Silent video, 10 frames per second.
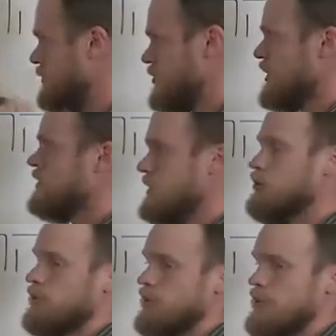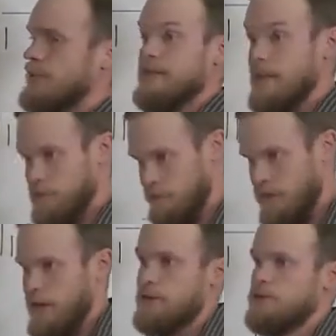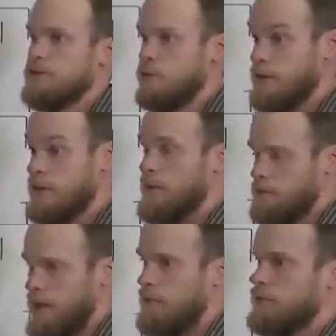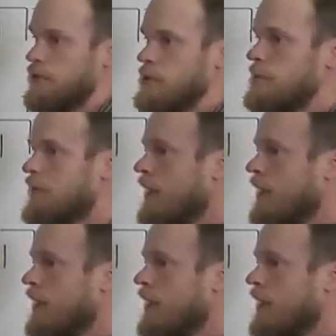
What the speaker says: since it usually intensifies what it comes after,